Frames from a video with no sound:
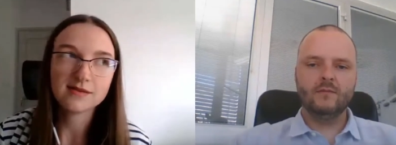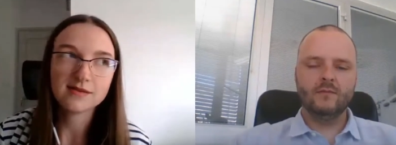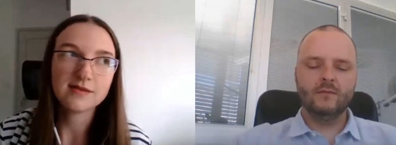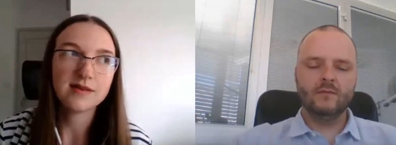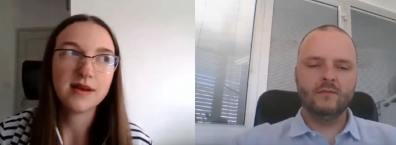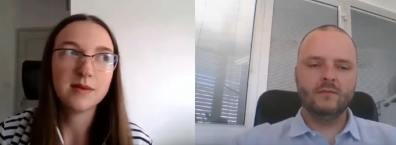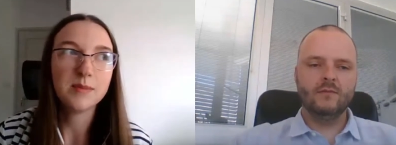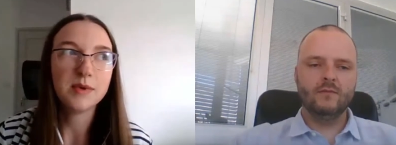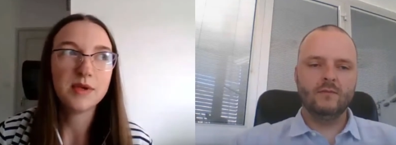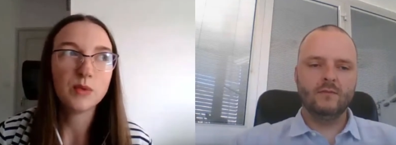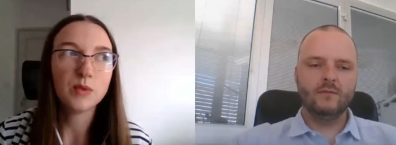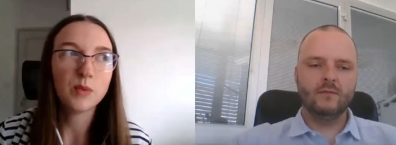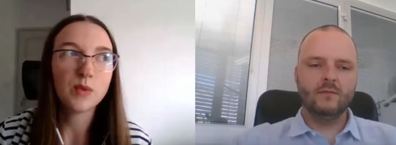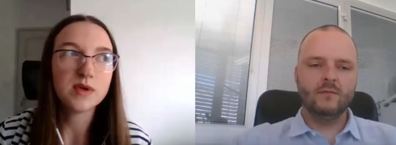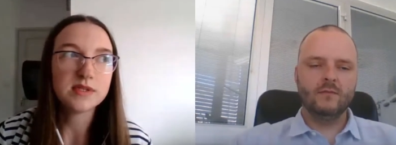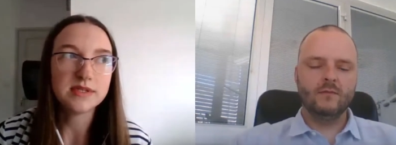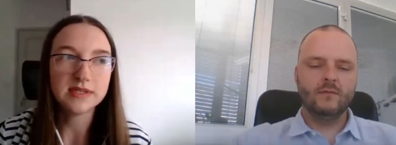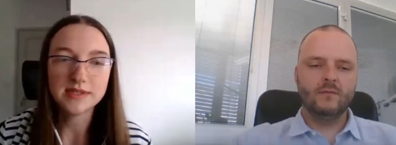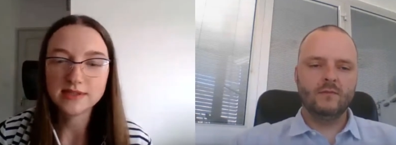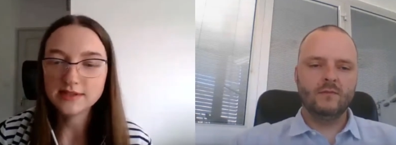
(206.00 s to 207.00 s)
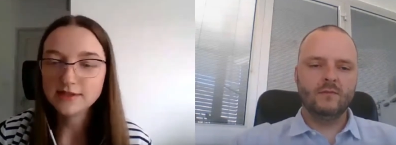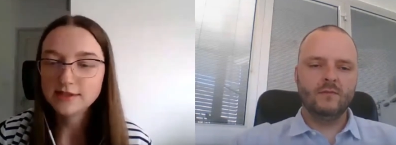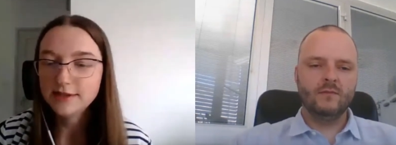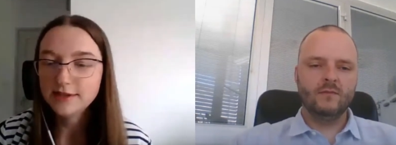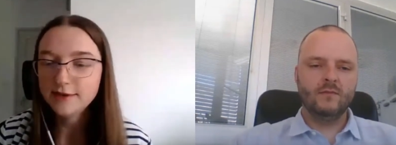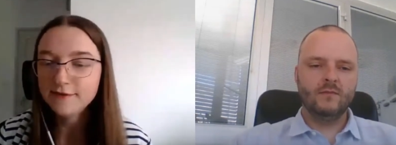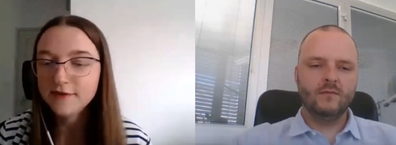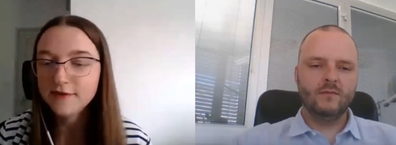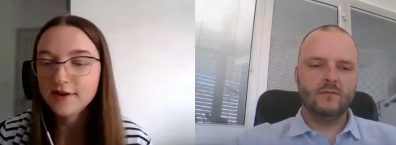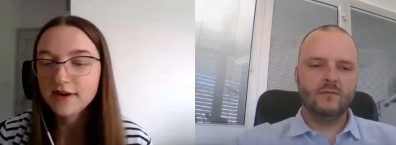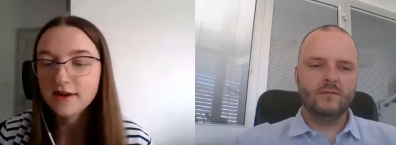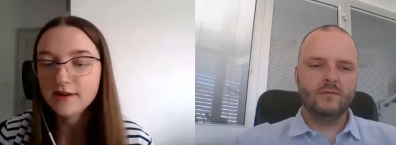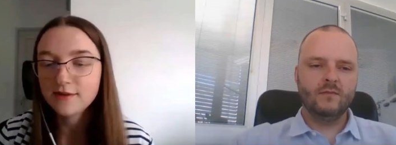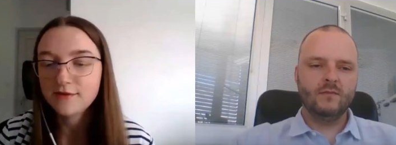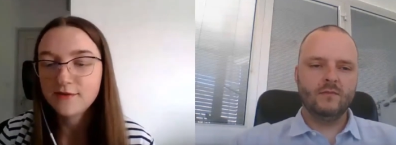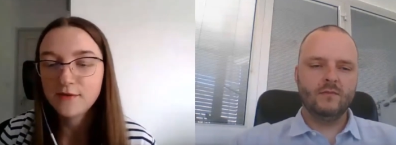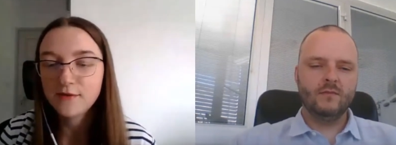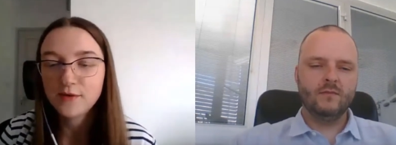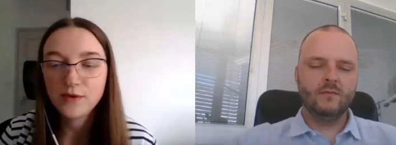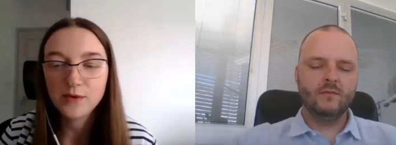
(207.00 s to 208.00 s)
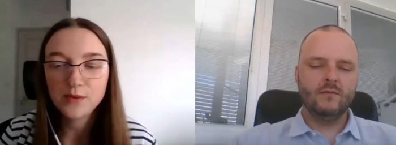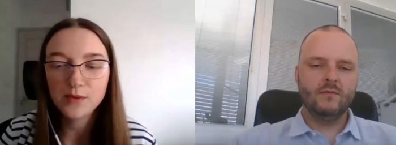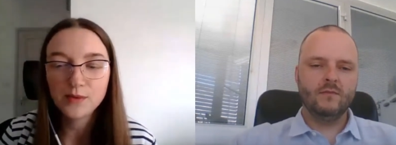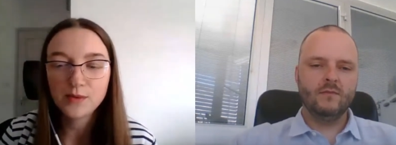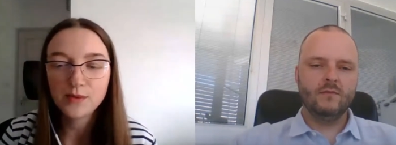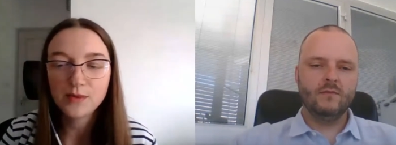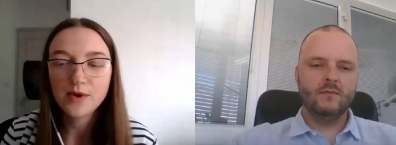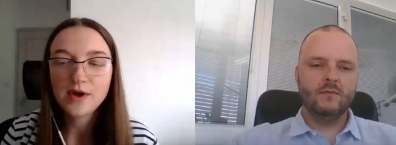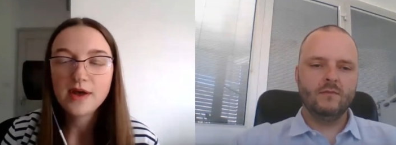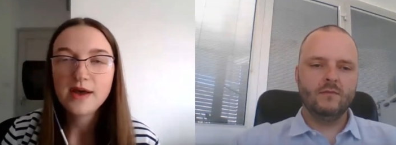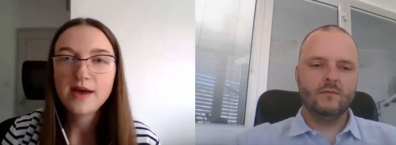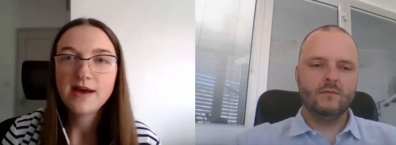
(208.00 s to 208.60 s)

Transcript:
Speaker 1: like? I mean, was it difficult for you?